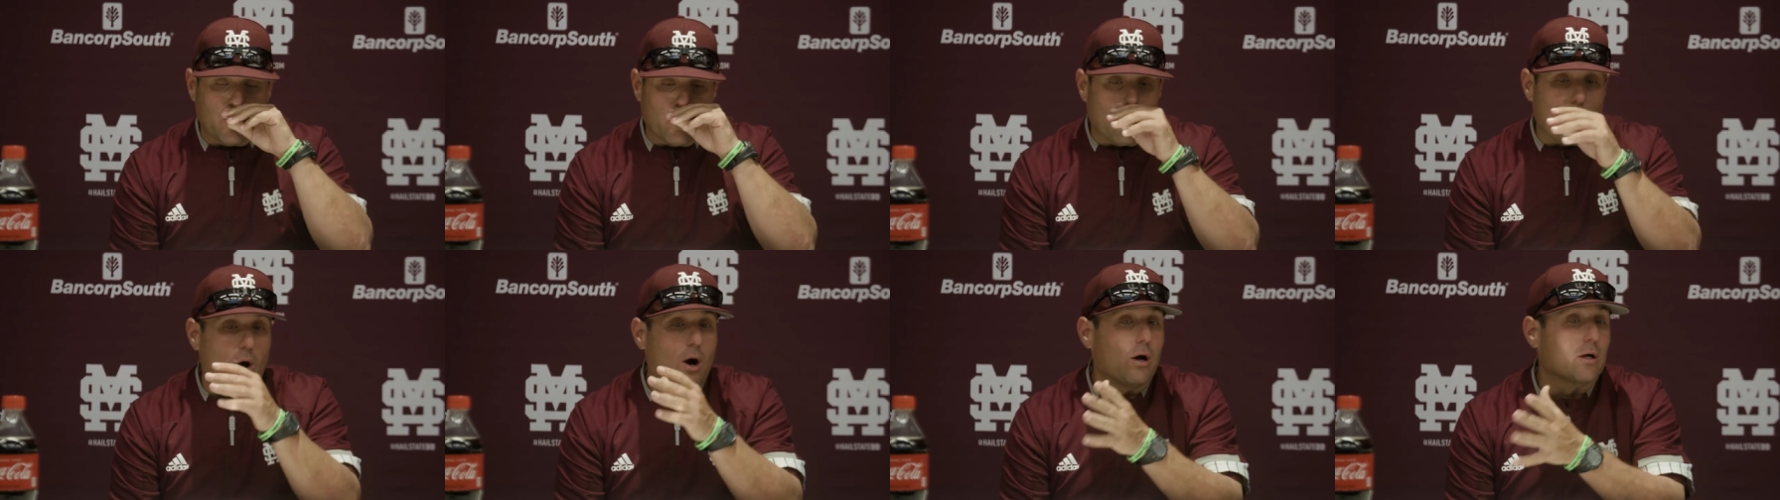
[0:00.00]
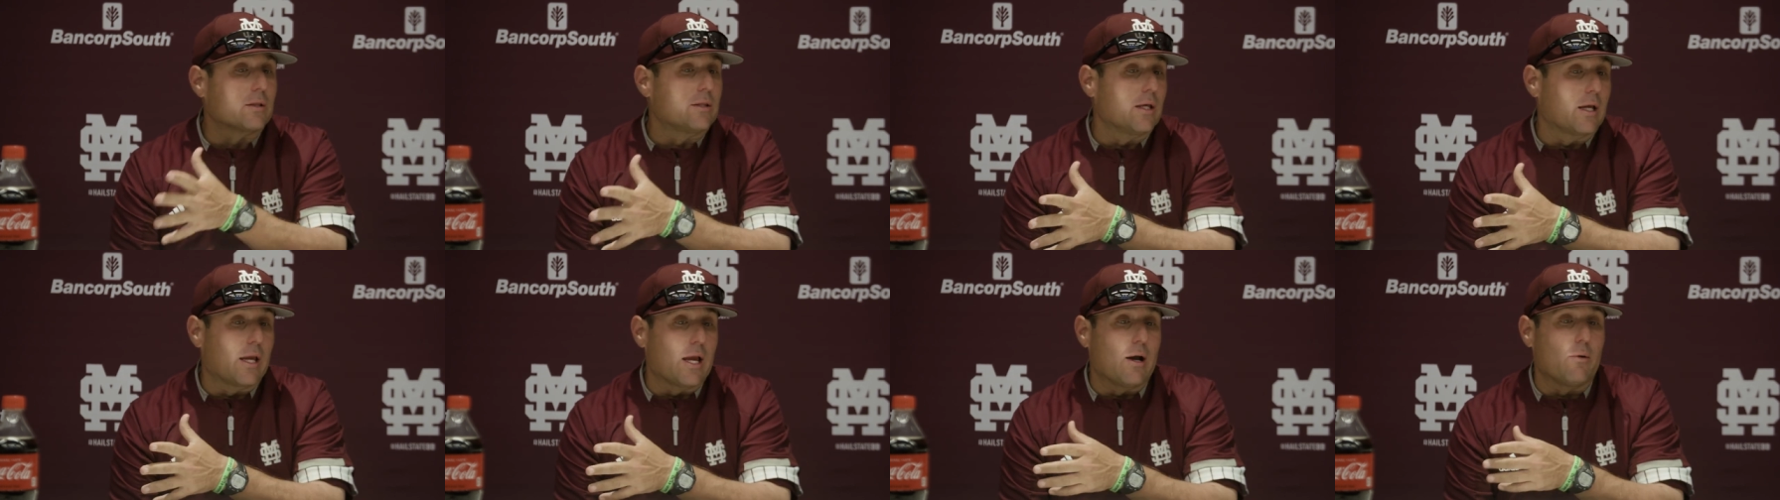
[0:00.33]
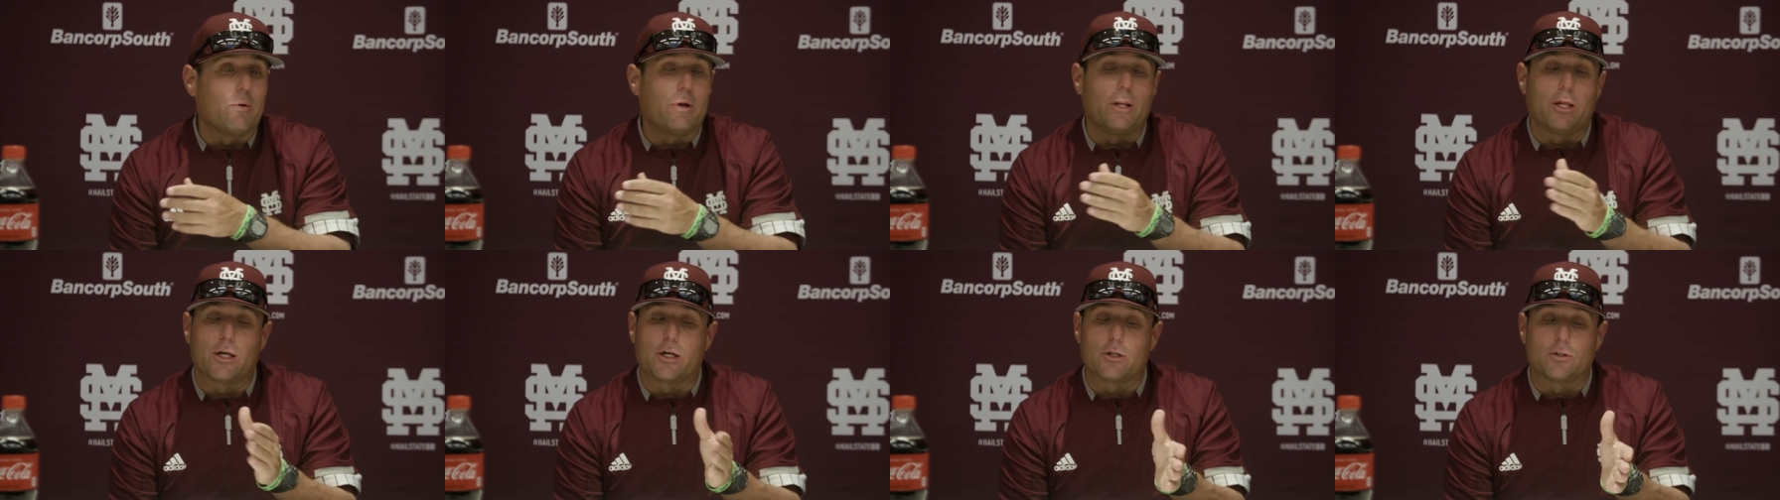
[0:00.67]
walked the guy.
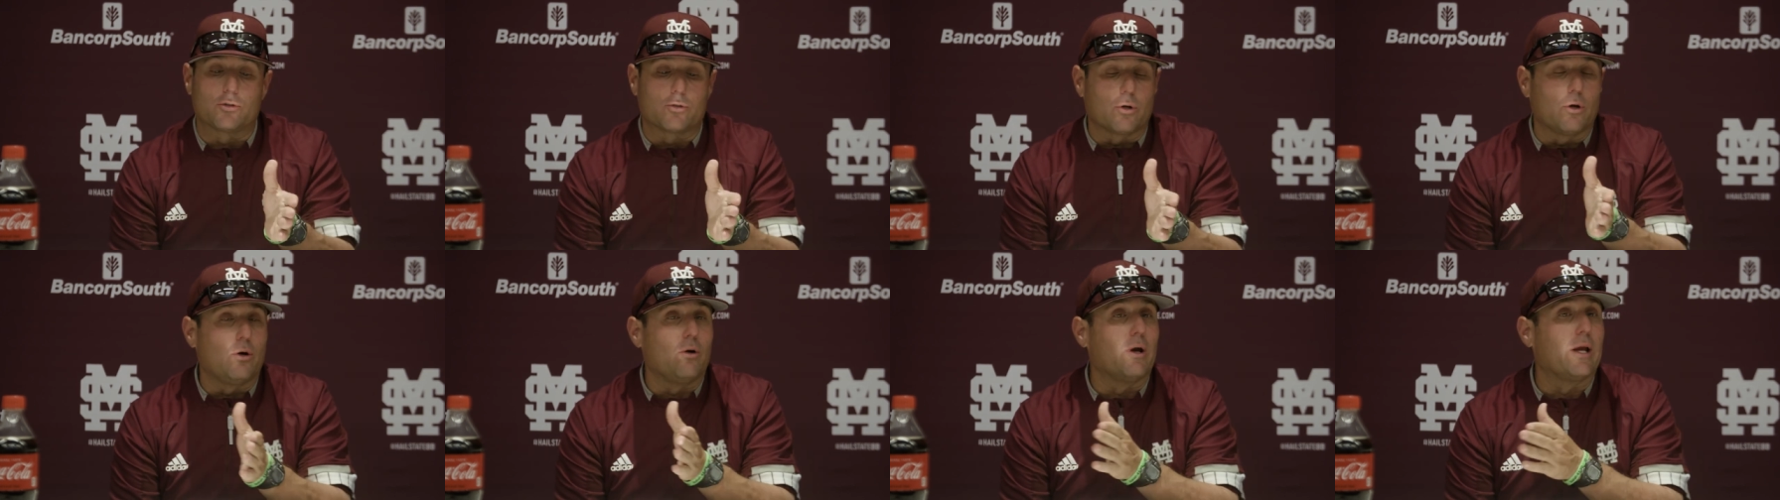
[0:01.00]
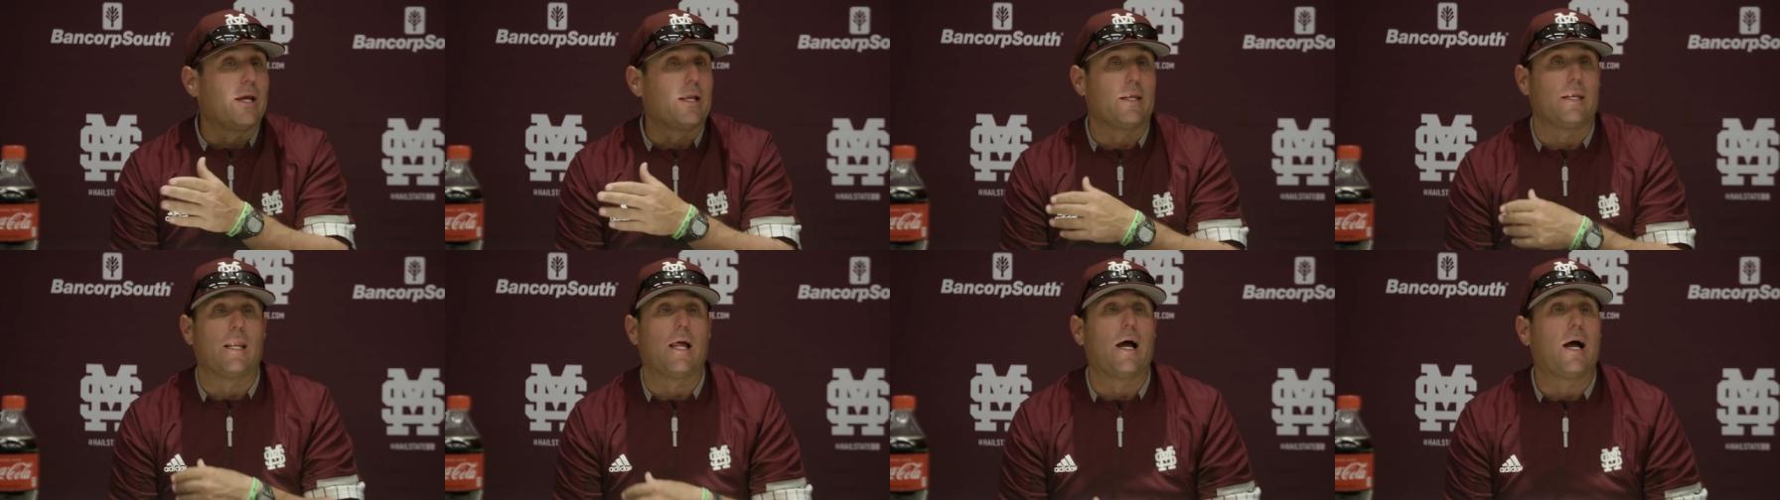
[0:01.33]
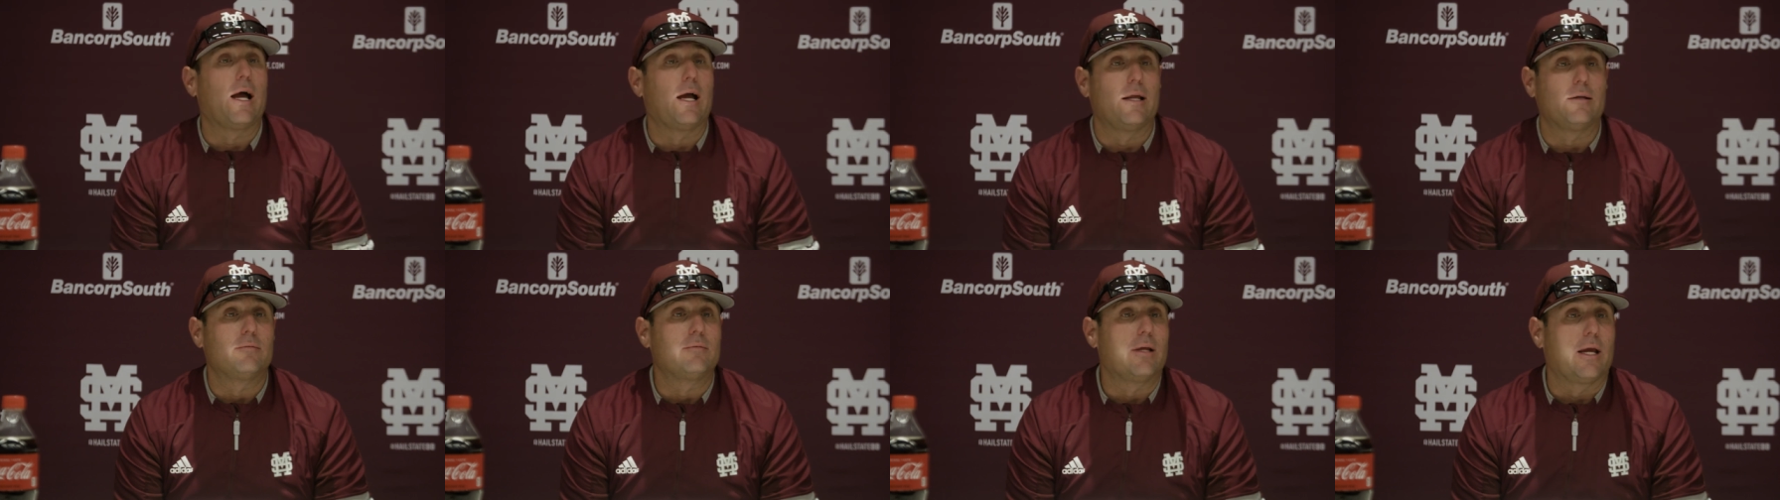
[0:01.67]
We didn't control eight and
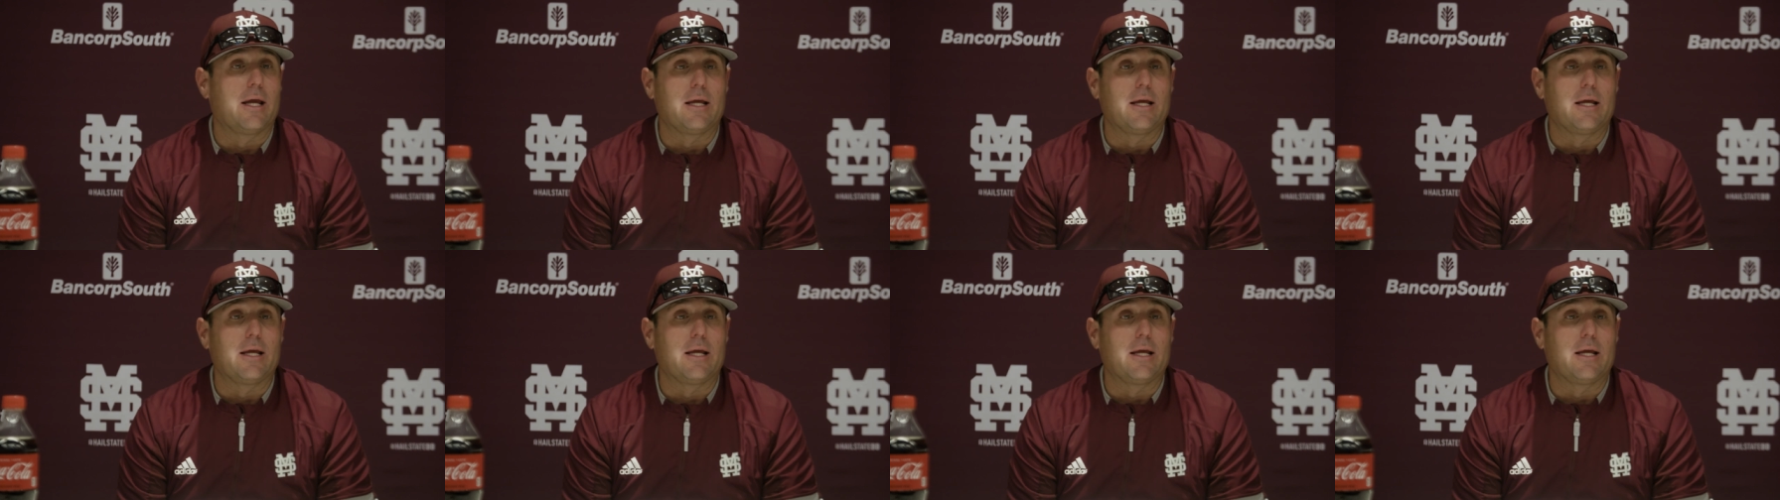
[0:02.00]
nine.